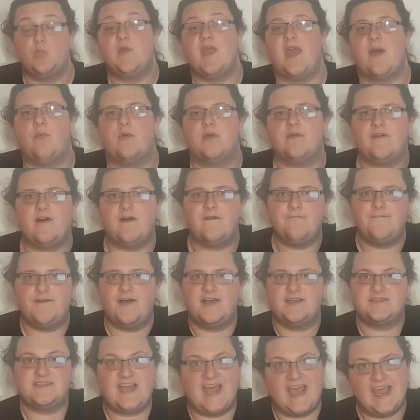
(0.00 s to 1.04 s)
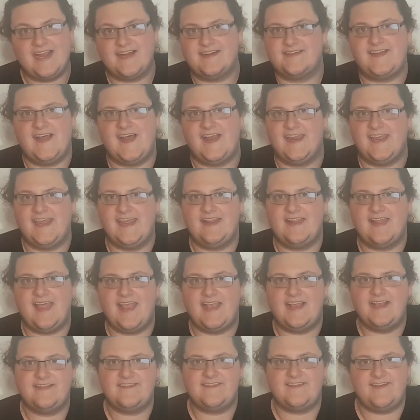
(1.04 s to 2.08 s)
We get one of our first Hank telling it like
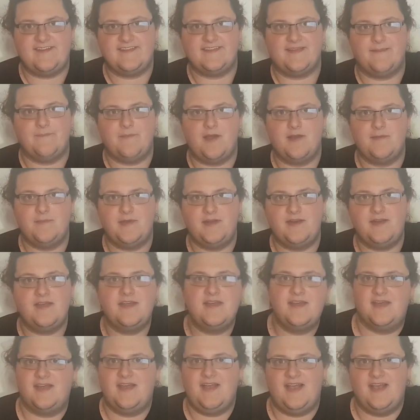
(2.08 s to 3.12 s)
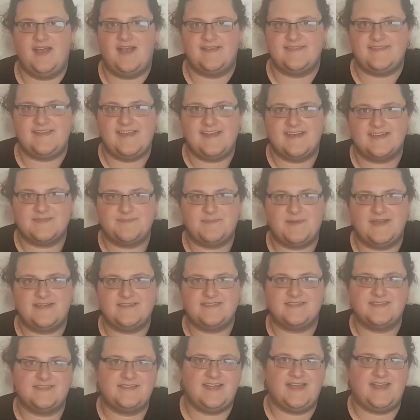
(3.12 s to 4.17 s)
he sees it moment as he explains
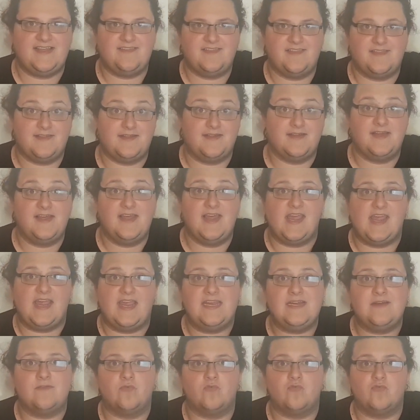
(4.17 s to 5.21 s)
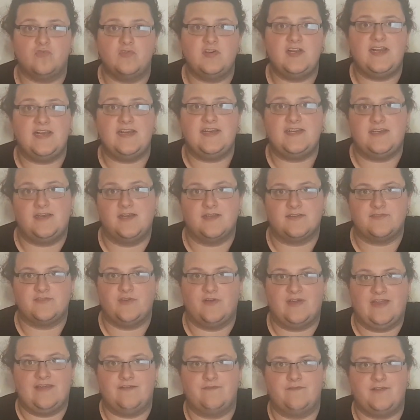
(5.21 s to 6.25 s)
to Dean that he really does
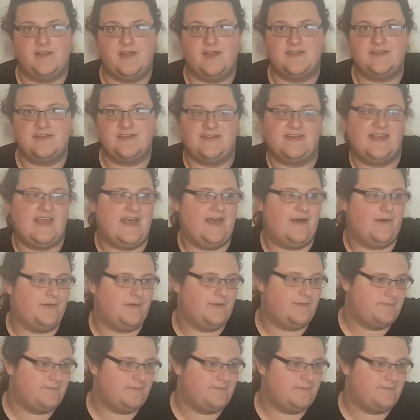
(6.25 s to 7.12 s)
not have flirting down.